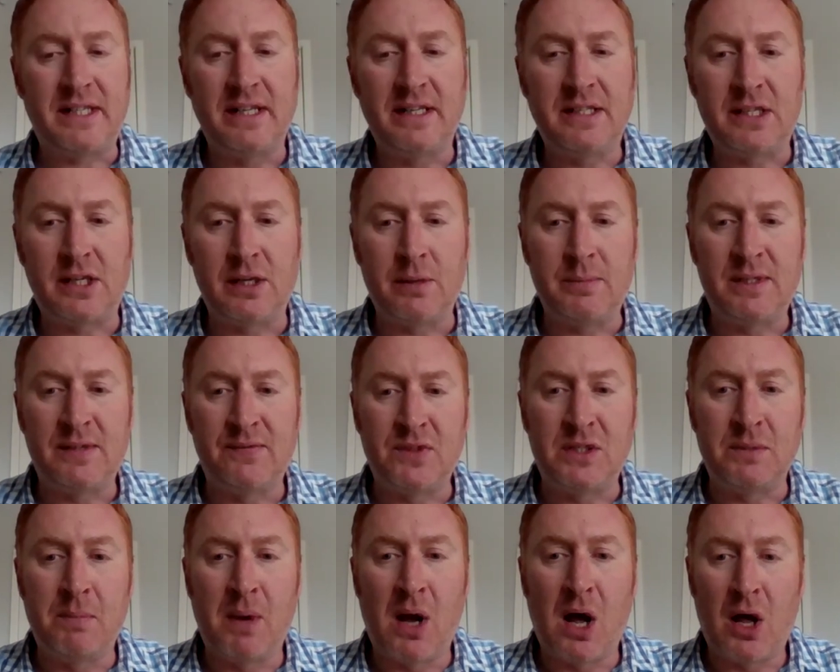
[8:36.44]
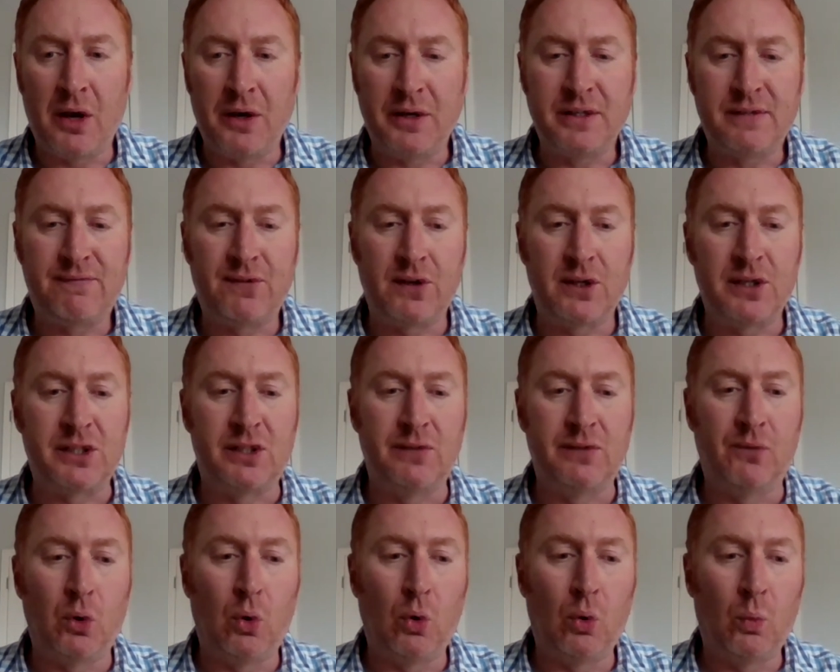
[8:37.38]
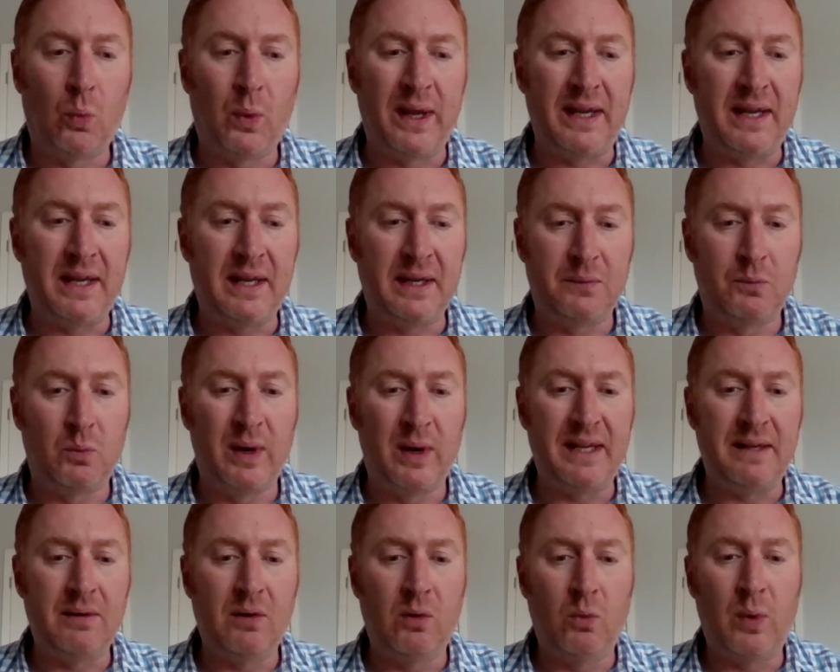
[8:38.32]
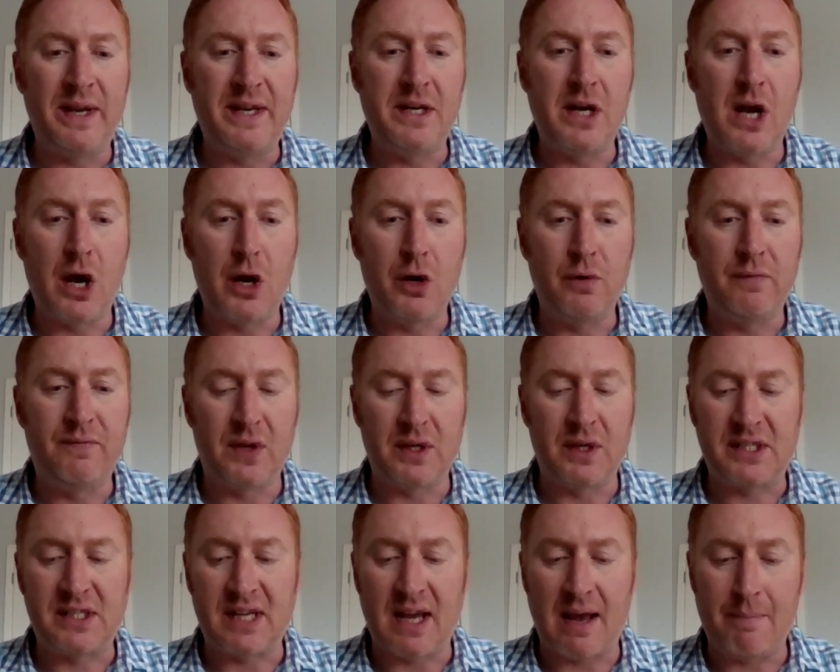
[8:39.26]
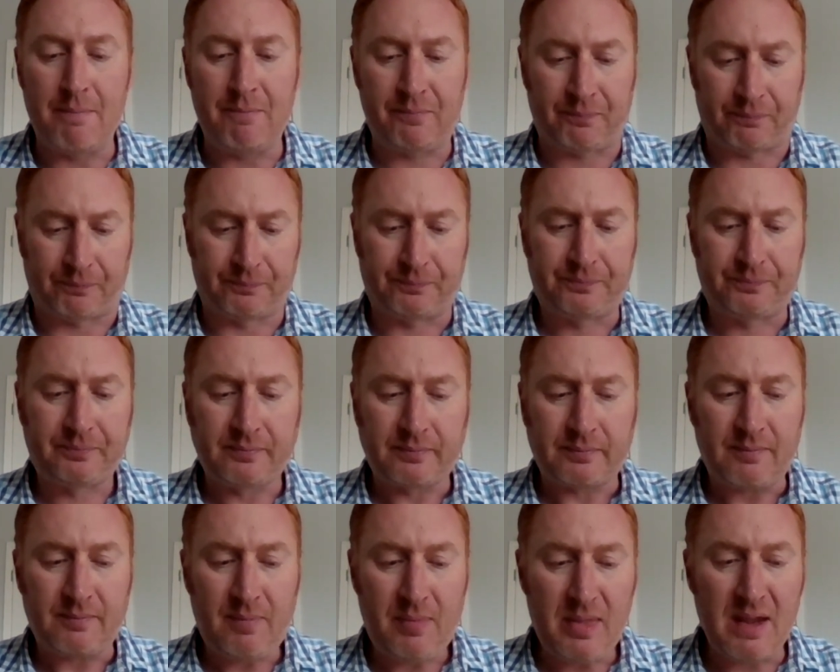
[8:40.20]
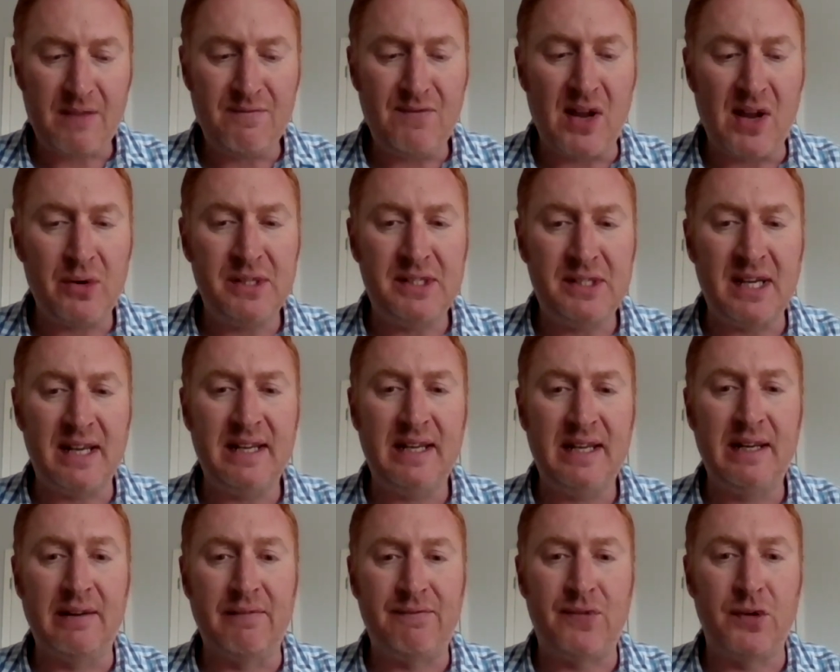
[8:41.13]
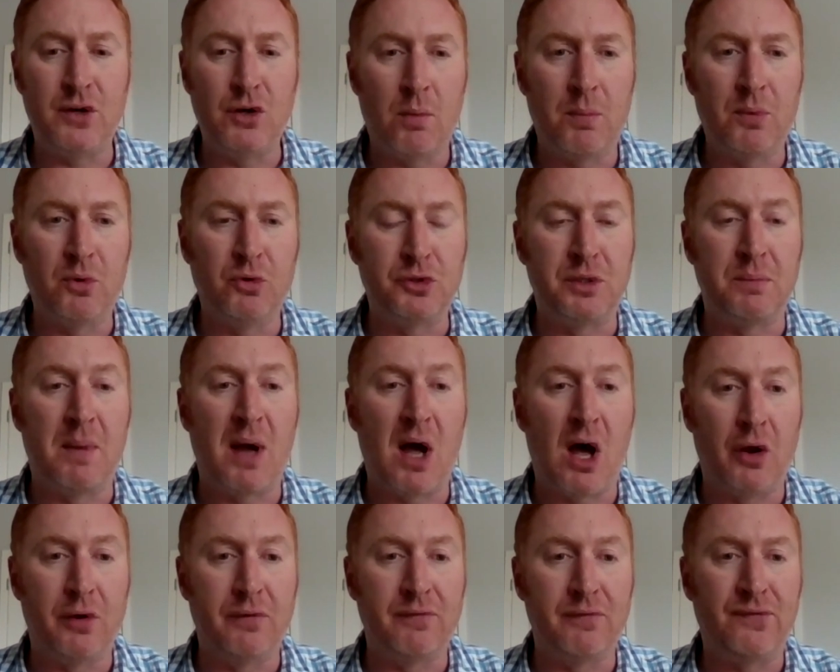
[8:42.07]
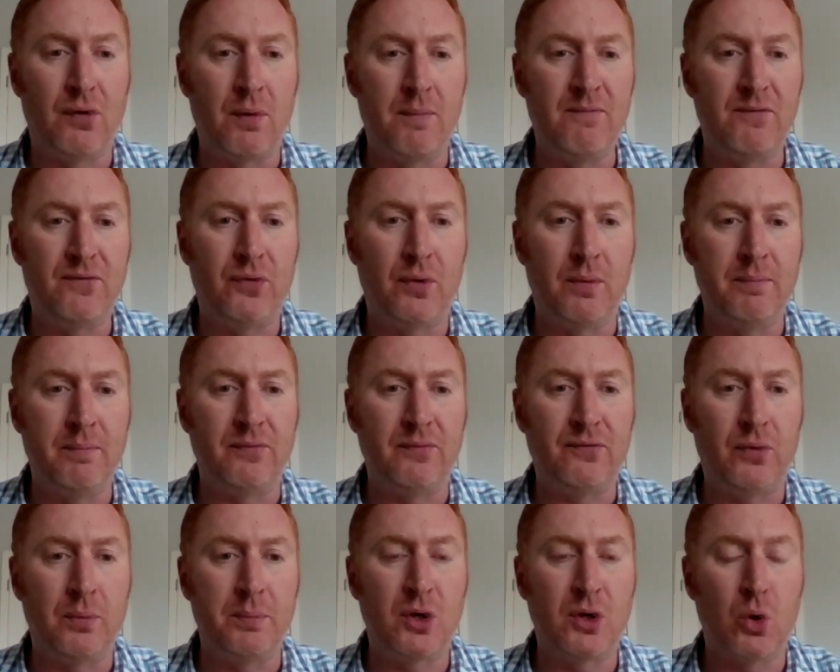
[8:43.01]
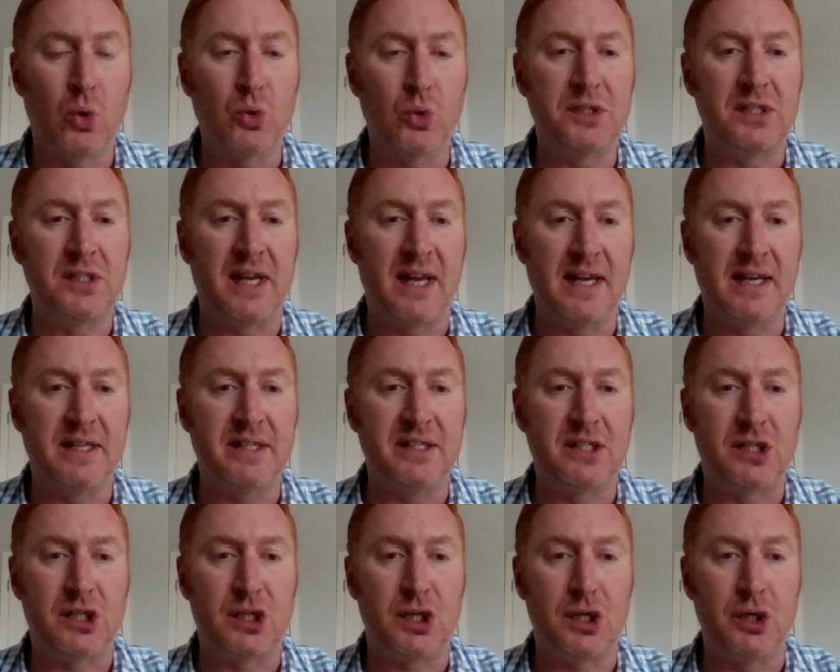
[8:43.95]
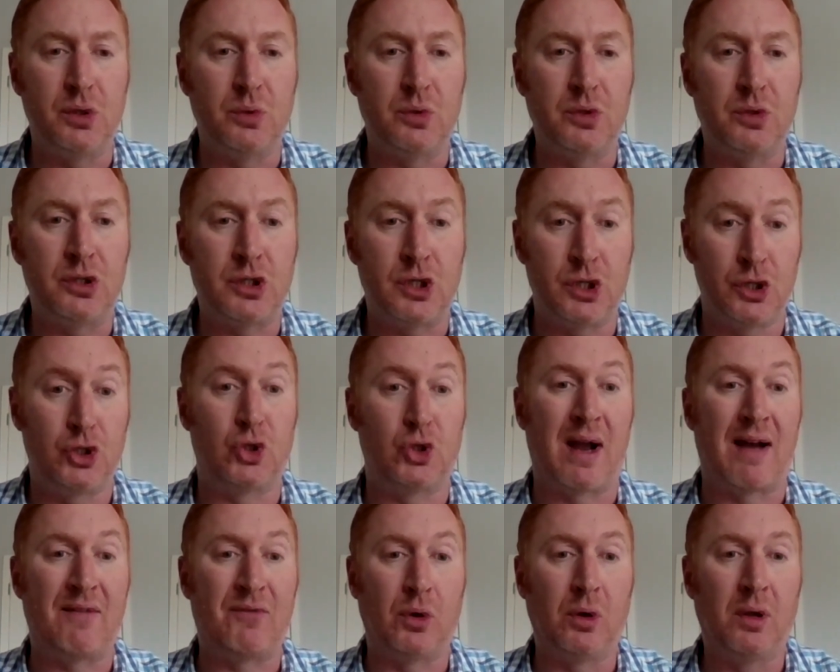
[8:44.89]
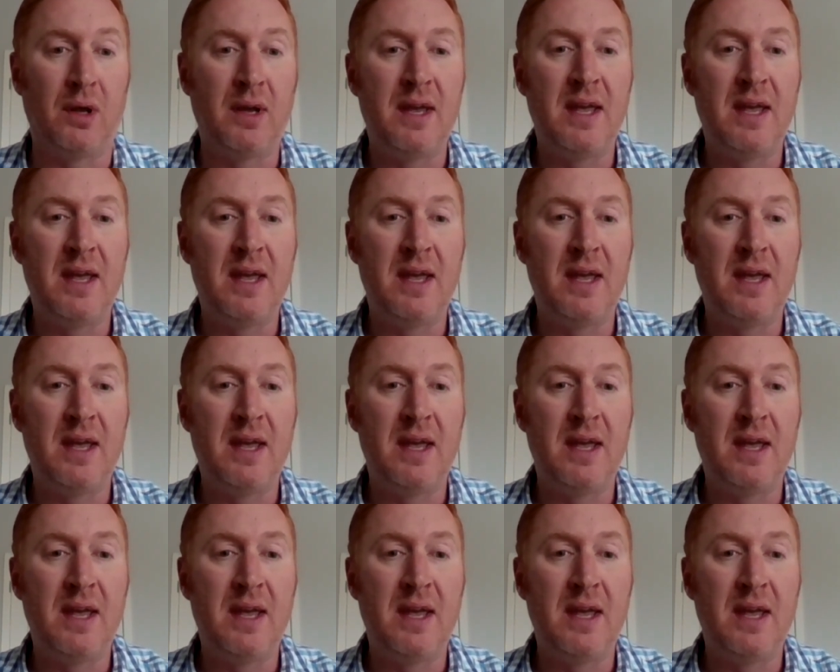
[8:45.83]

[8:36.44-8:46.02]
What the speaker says: in terms of a demand. First of all, we know that there is a phenomenal demand from cool skiers to travel.